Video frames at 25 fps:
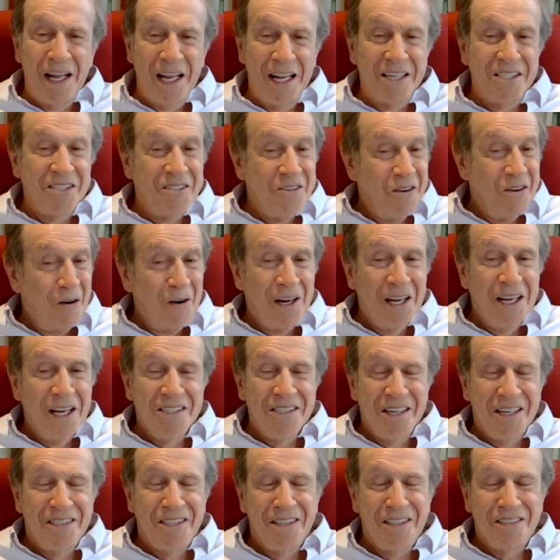But it's
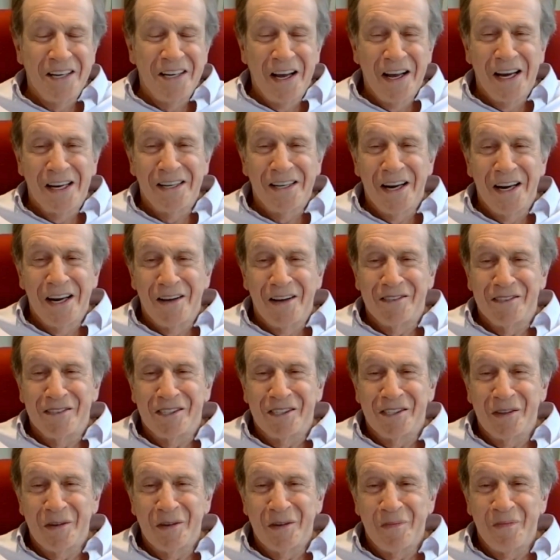not easy to
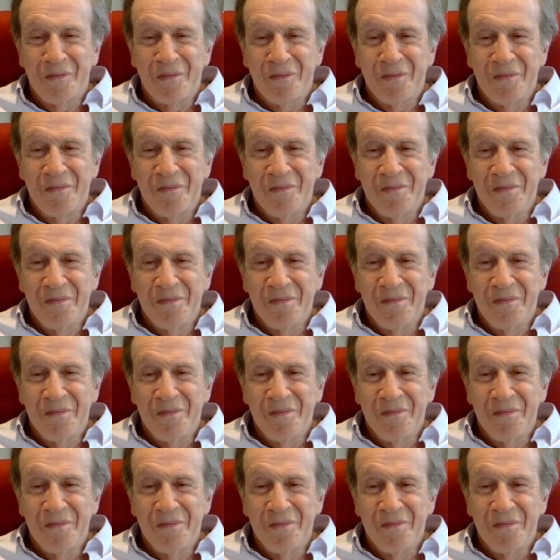diagnose.